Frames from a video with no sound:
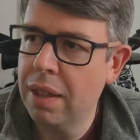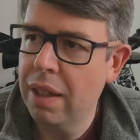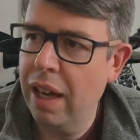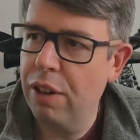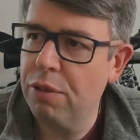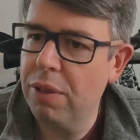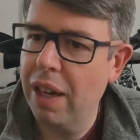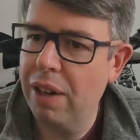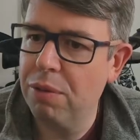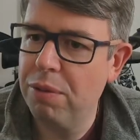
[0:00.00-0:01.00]

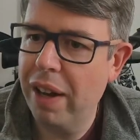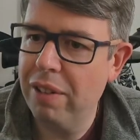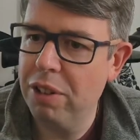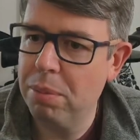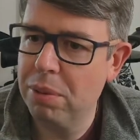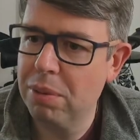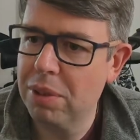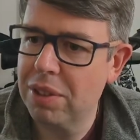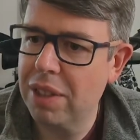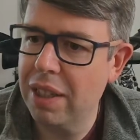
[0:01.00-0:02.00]
how variable
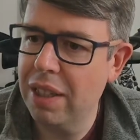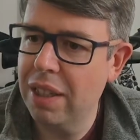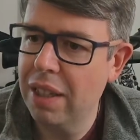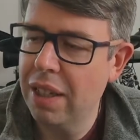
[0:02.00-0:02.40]
was the